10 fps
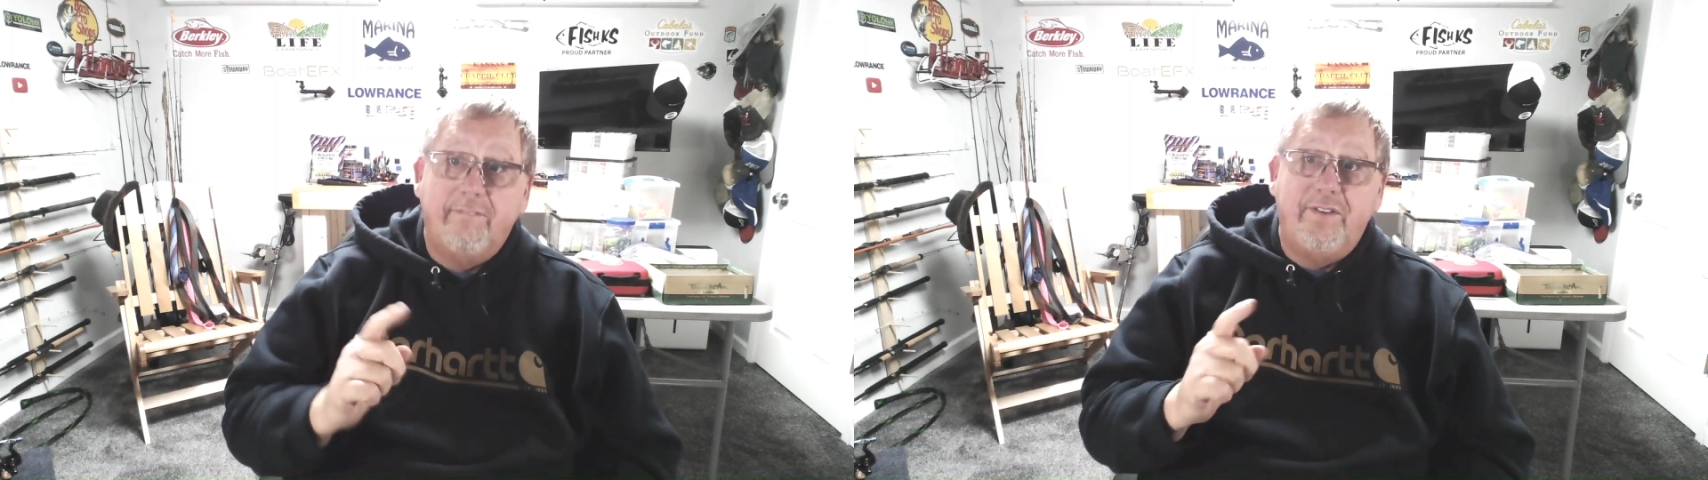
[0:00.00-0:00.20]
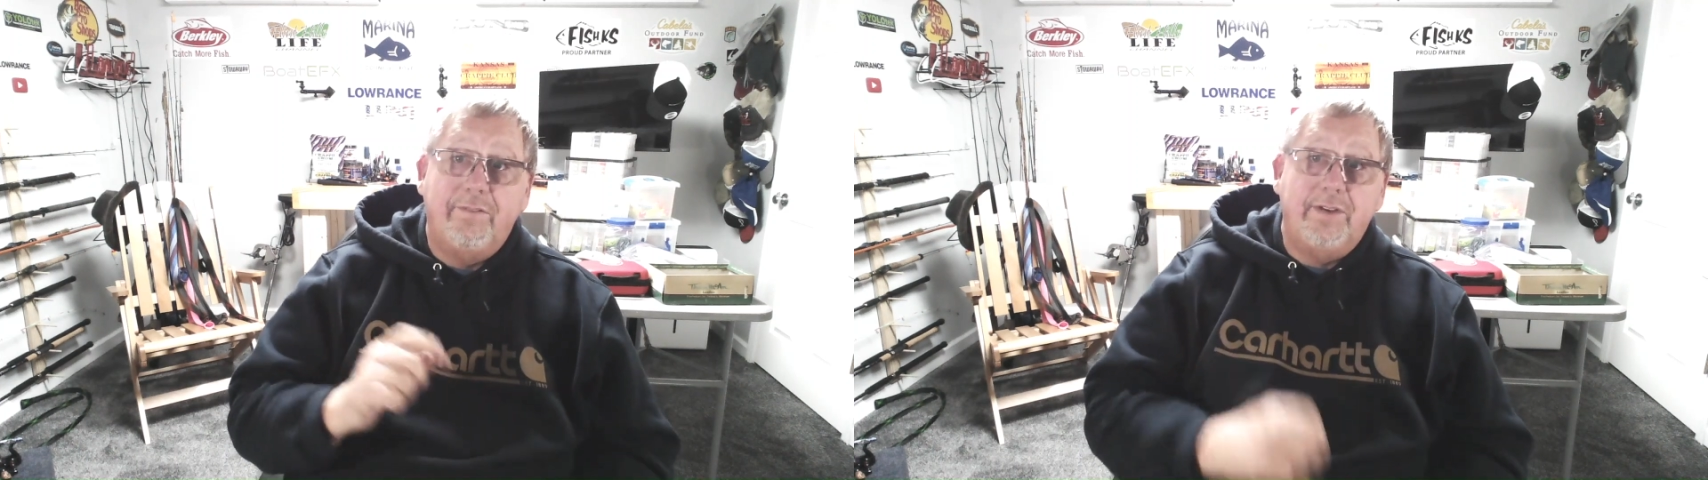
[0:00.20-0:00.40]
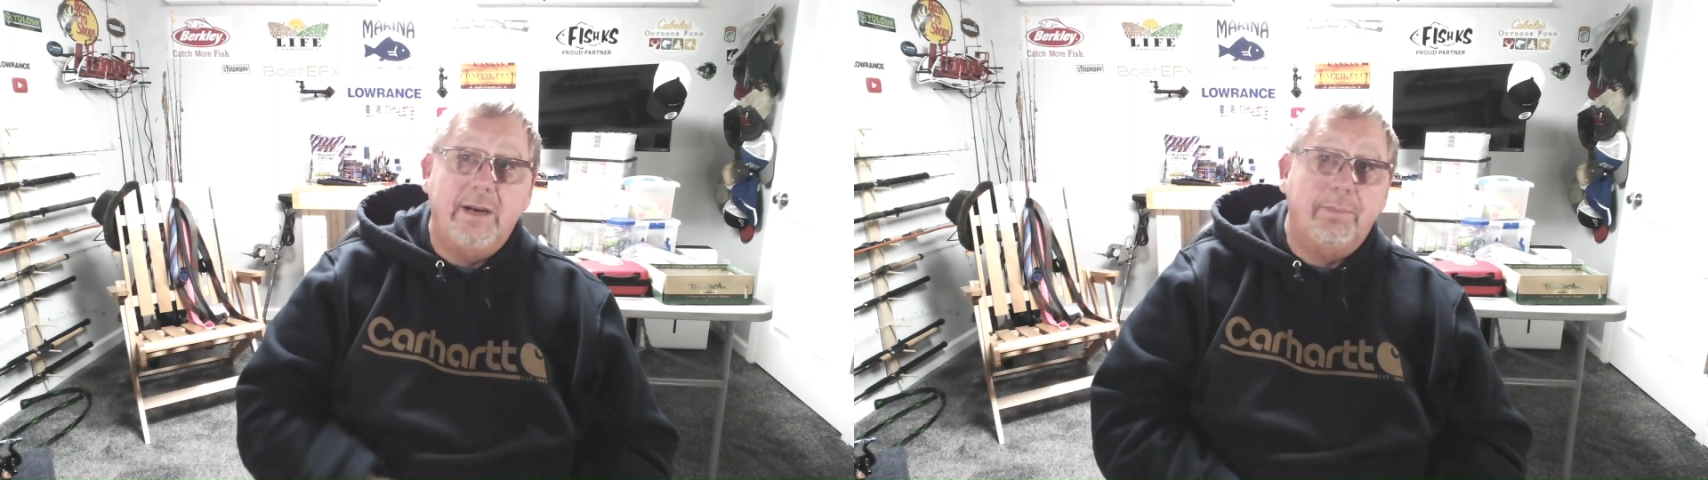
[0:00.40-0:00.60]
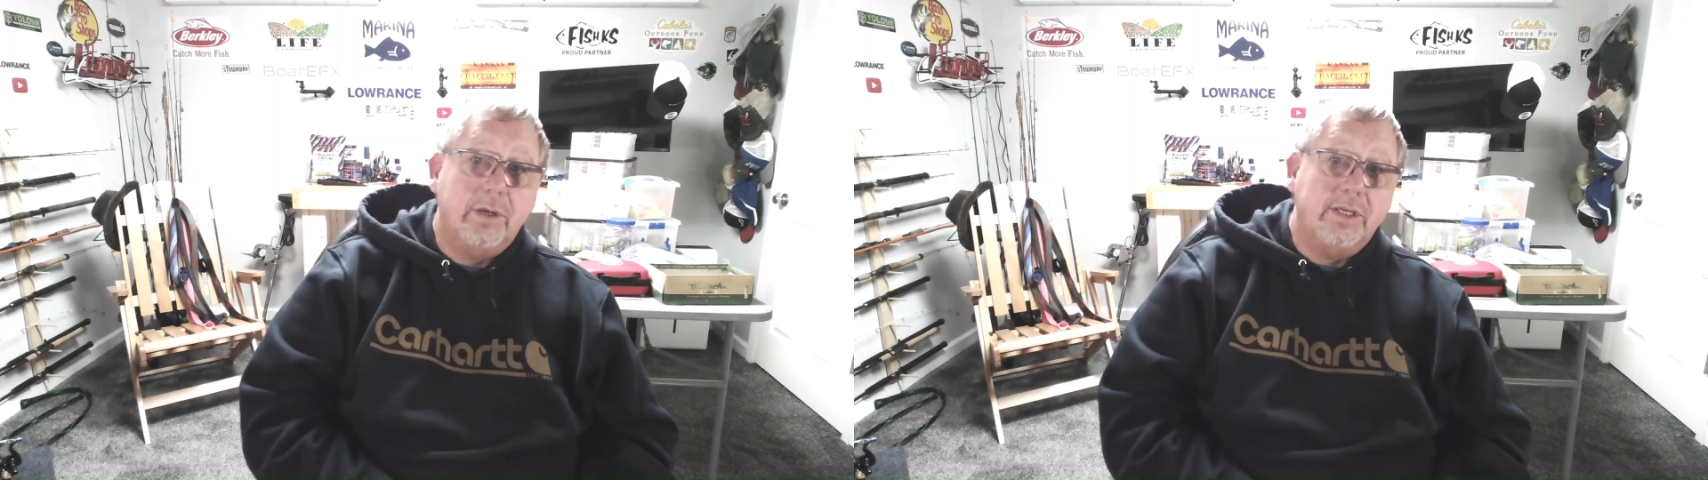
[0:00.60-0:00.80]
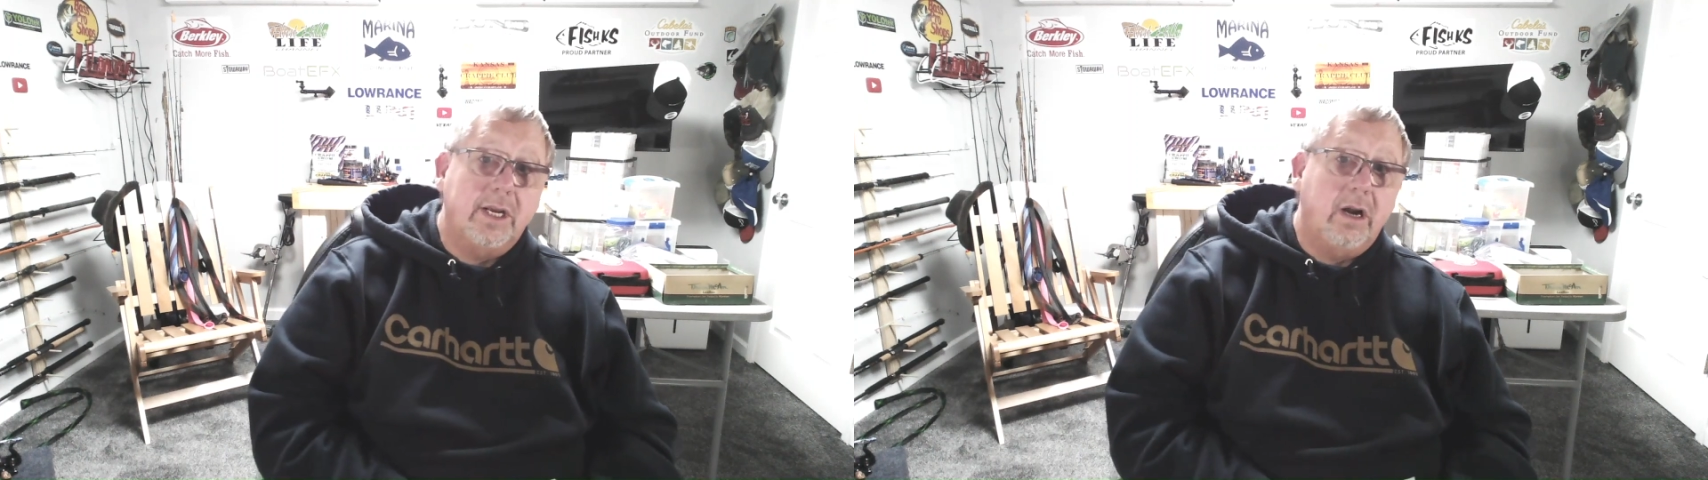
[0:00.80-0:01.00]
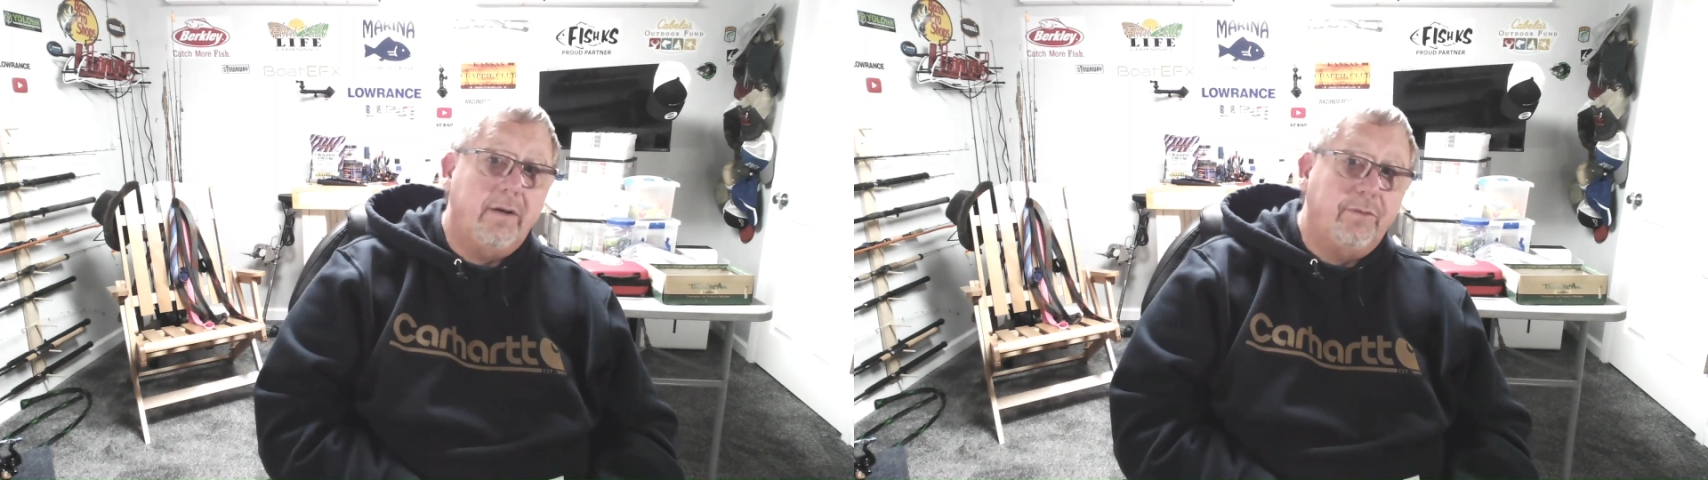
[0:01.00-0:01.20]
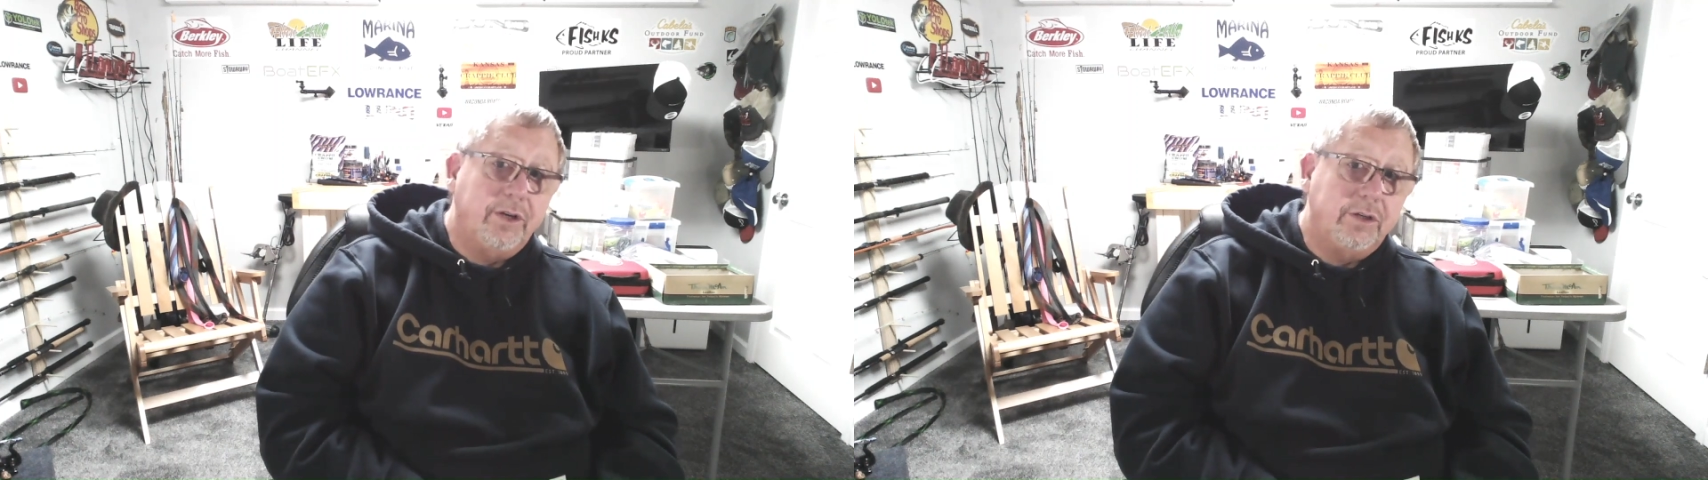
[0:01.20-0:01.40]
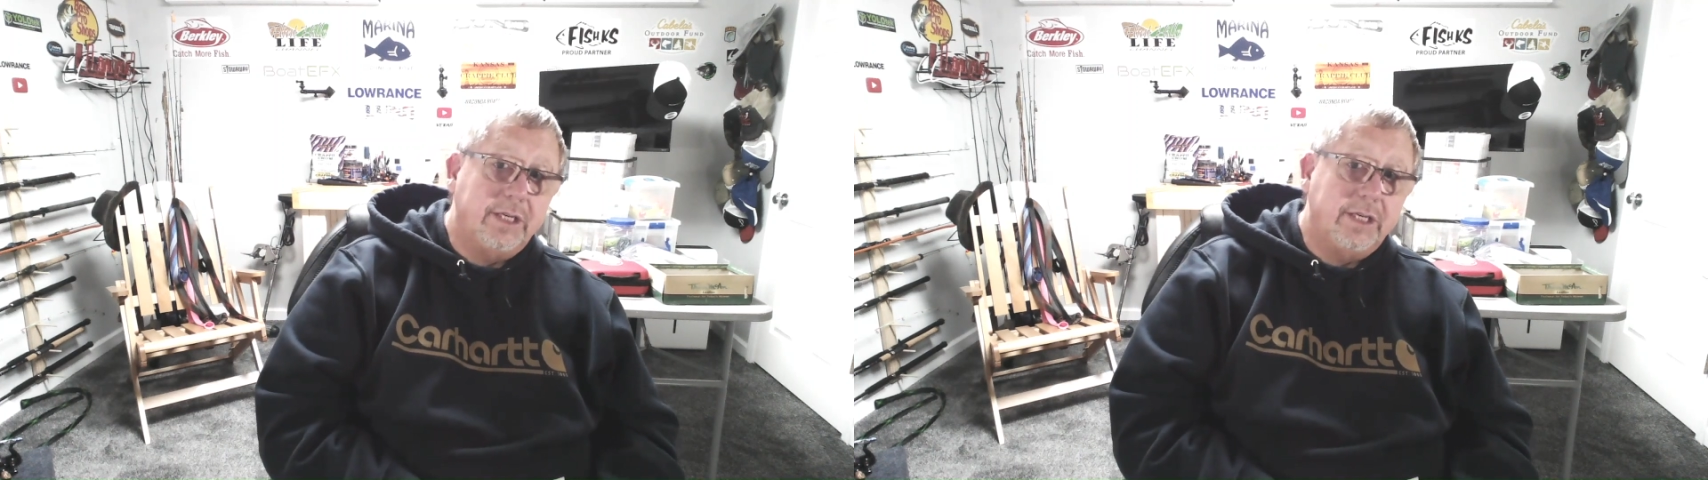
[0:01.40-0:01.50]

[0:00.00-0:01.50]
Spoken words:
15% off when you